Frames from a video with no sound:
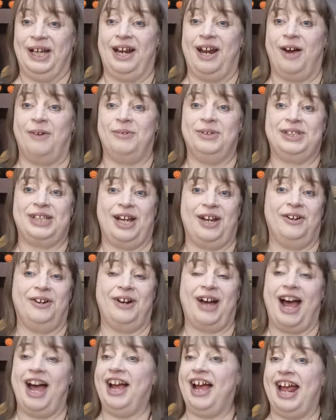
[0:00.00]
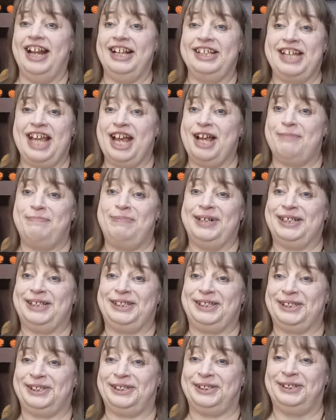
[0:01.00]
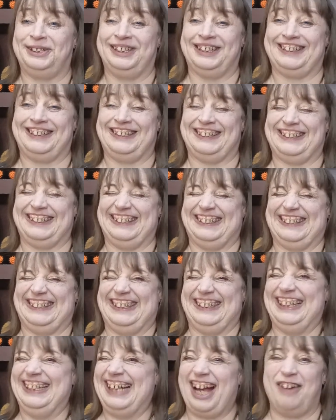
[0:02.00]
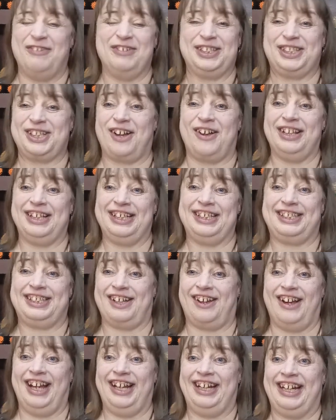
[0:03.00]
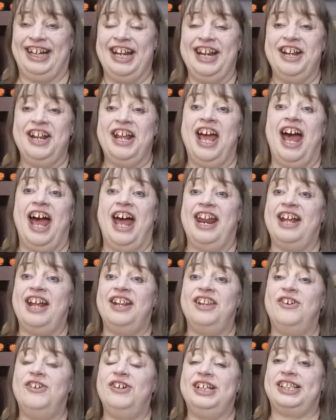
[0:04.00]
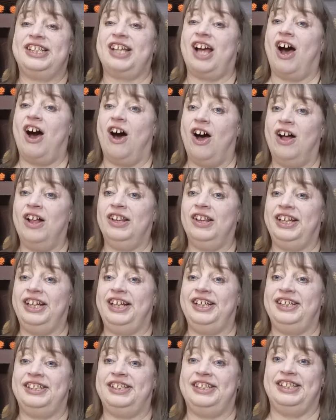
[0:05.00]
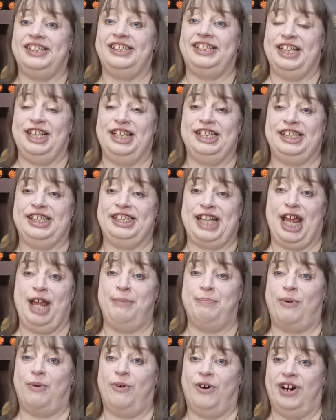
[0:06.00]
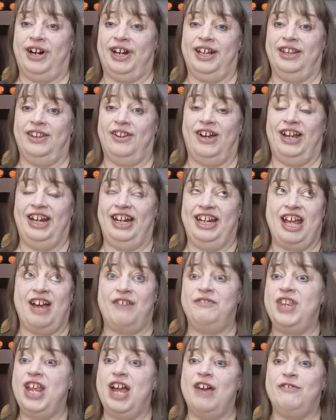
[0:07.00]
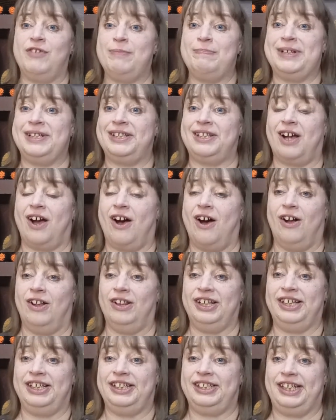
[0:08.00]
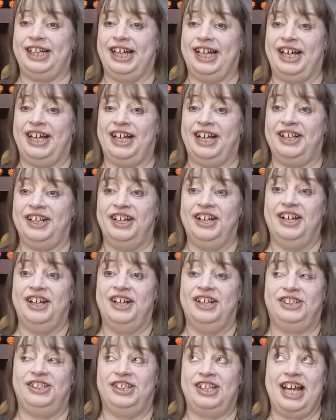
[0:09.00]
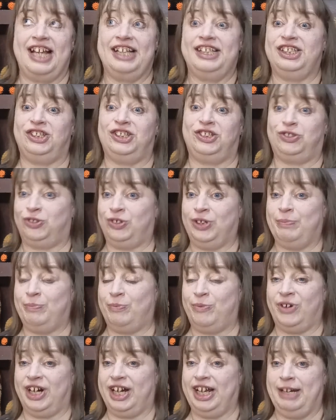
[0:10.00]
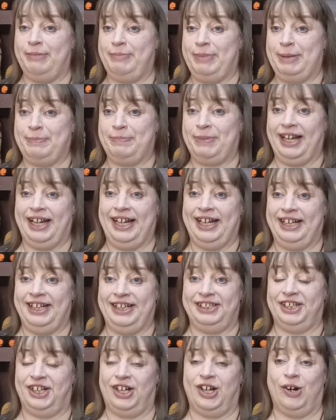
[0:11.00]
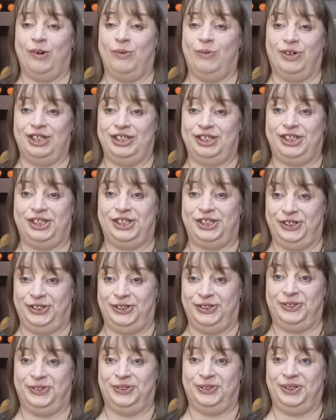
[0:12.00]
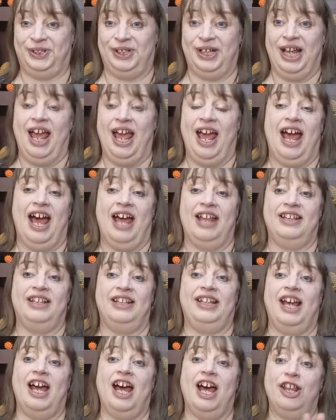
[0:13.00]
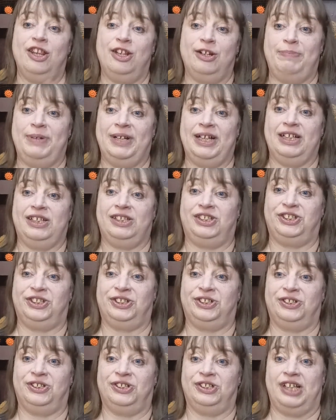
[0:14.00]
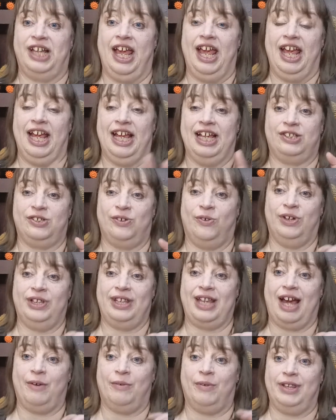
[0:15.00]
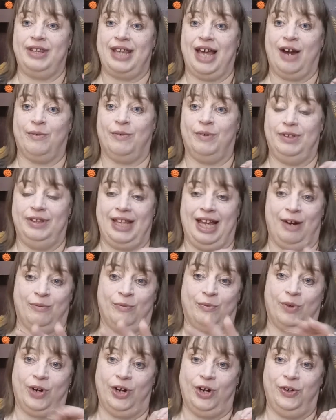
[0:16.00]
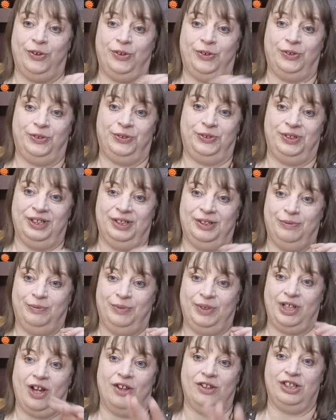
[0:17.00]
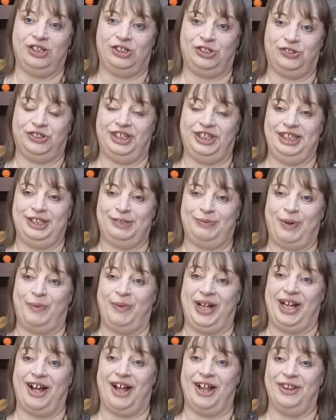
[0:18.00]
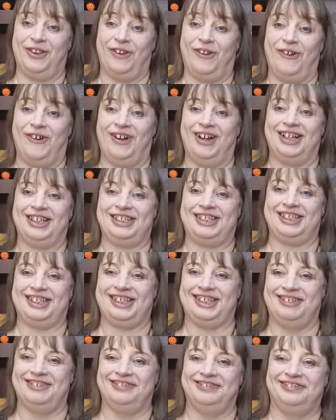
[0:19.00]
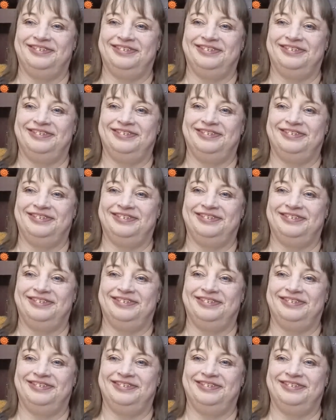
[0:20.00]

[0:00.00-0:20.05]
And I was like, I gotta take a picture. I was all excited. And I noticed Ollie's is in the same parking lot. And I've never been to Ollie's yet. So that's a trip we're going to be planning to go on soon. And then the other pictures is on that road with all the trees where we got lost.